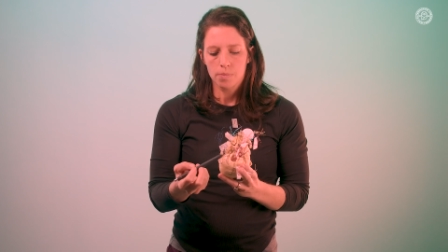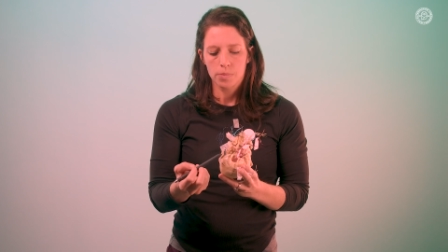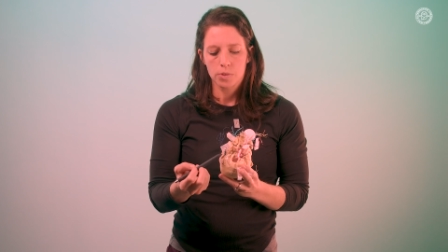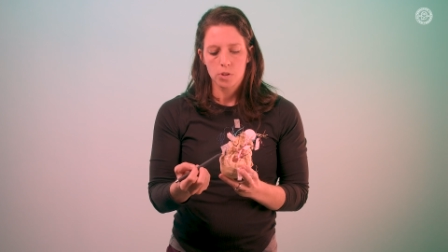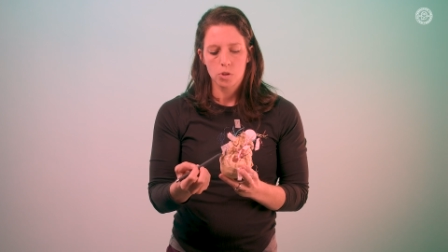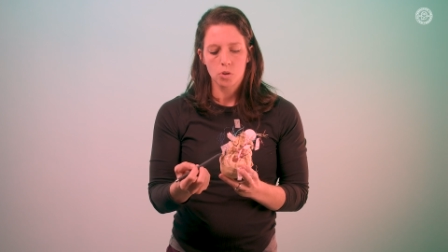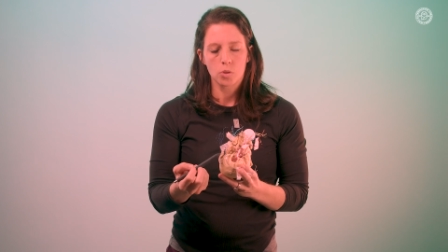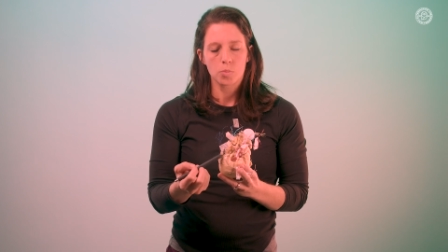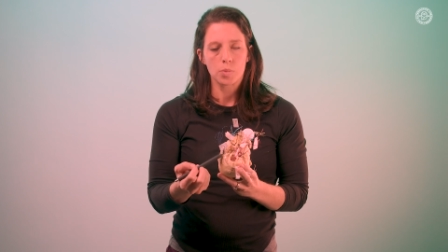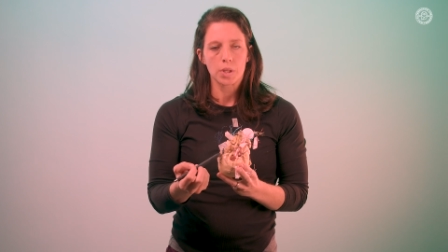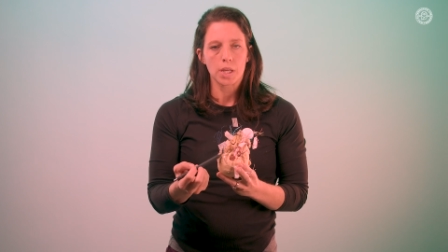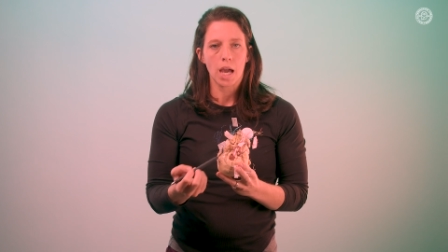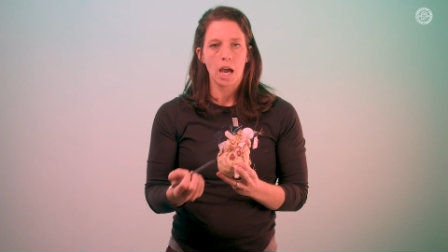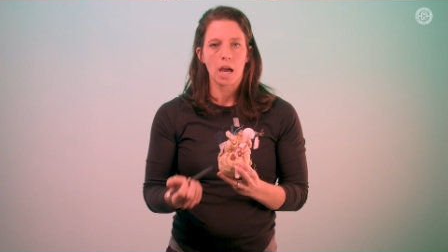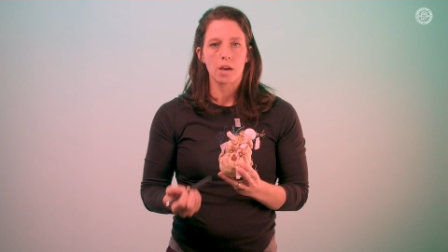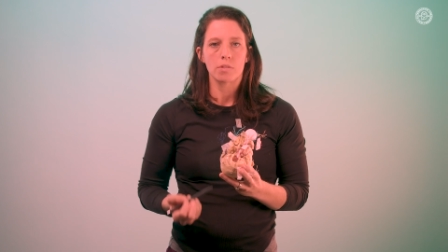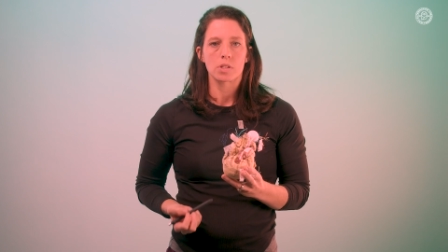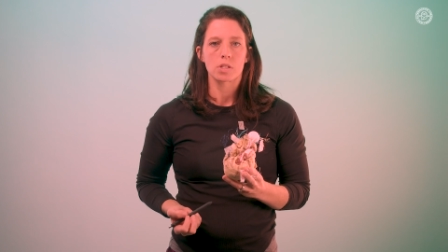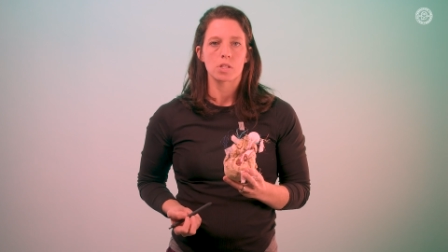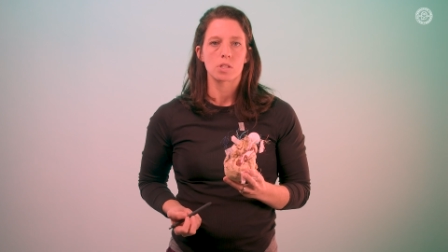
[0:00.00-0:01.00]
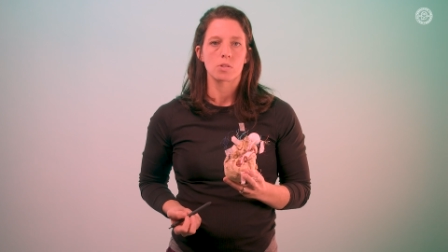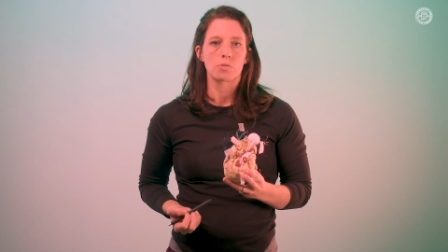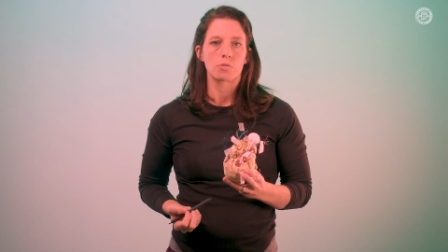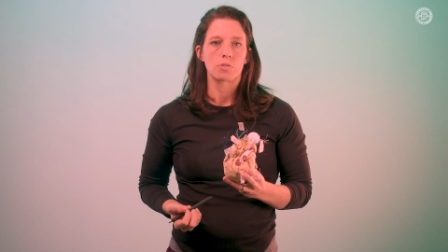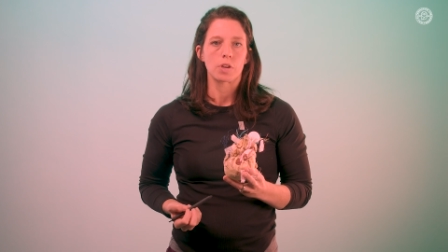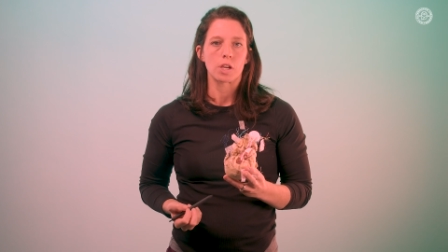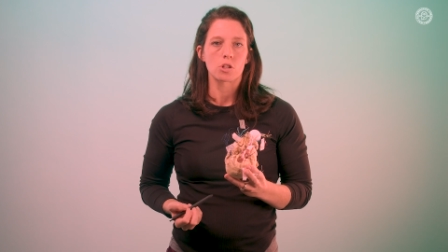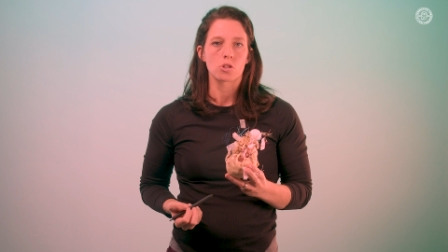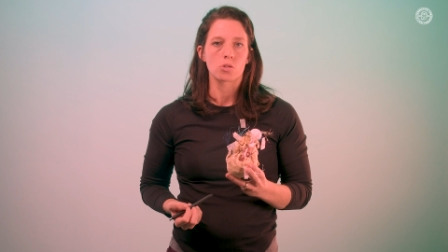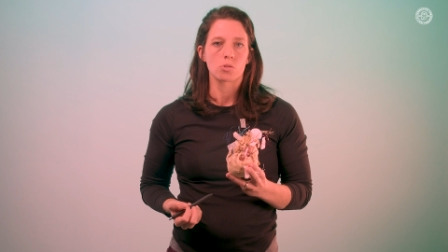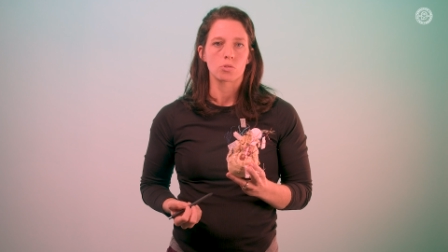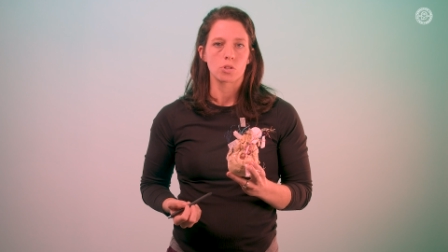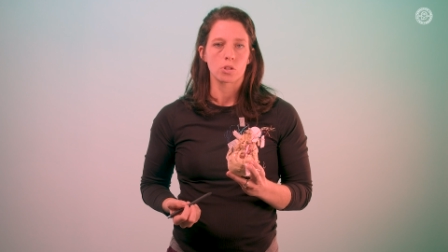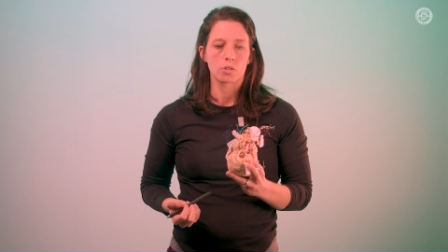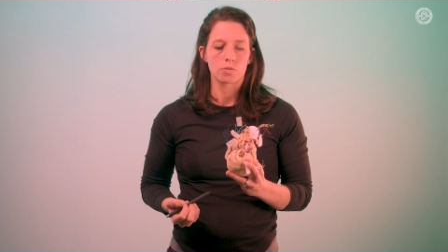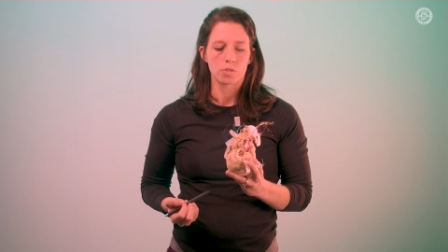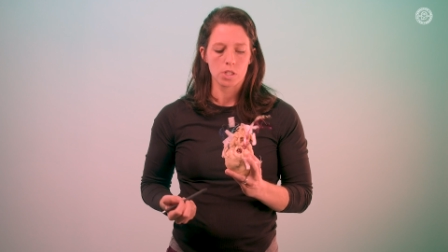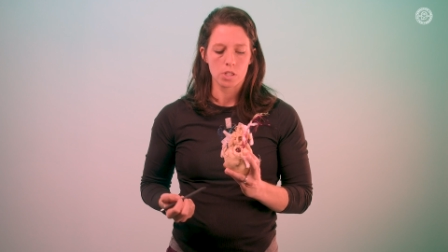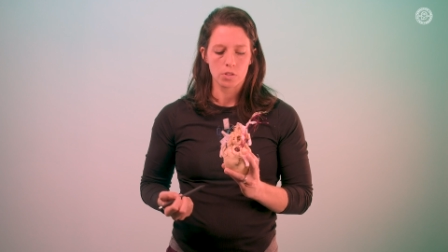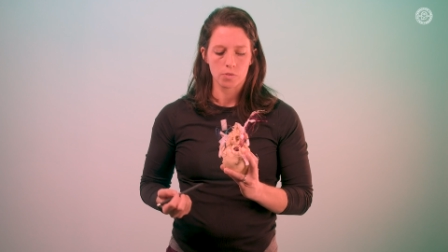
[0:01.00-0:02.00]
you could be having some facial
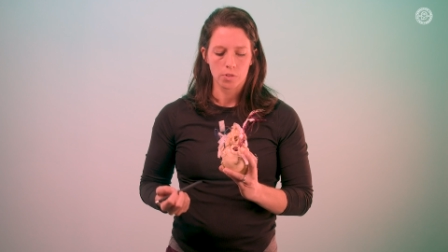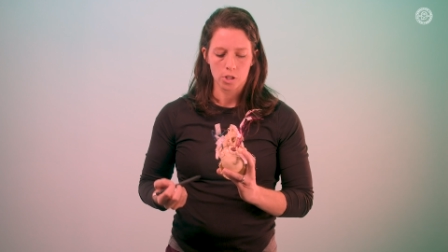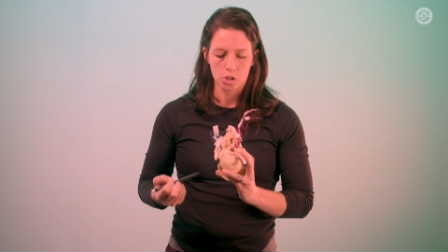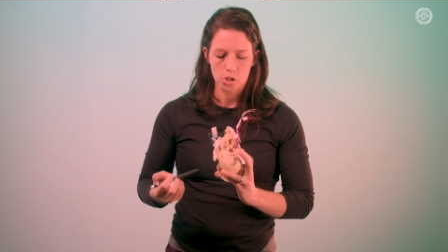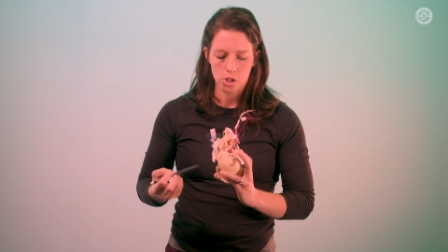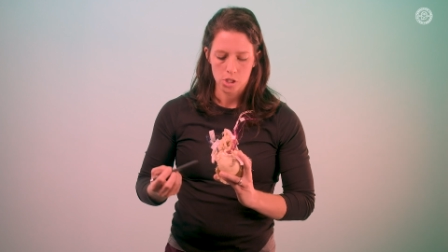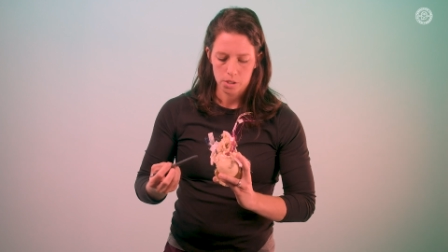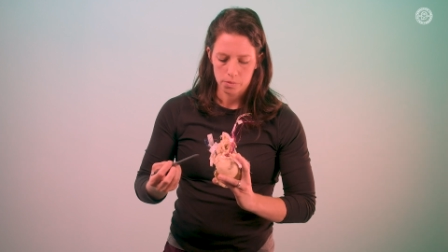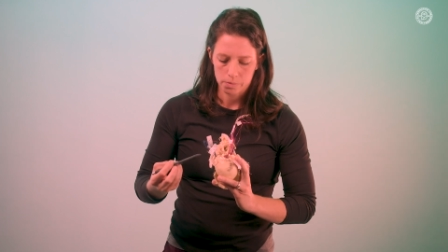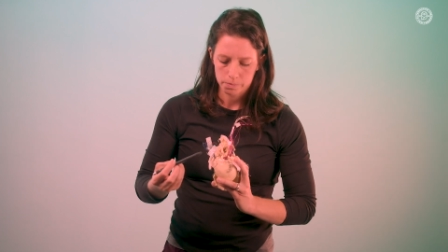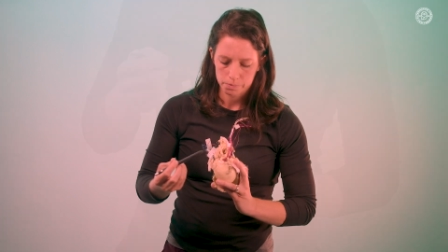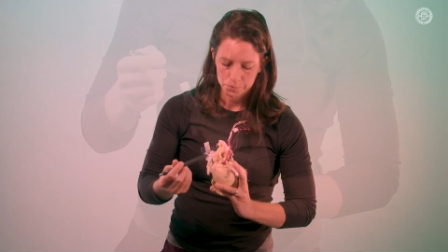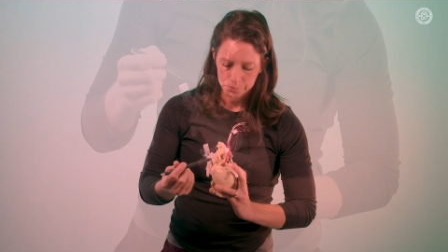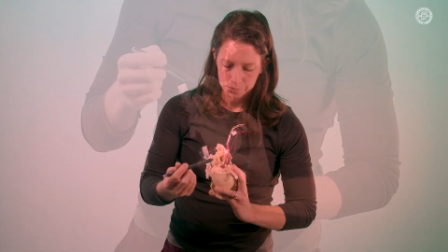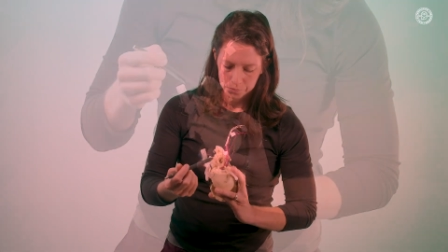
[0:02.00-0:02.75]
nerve dysfunction.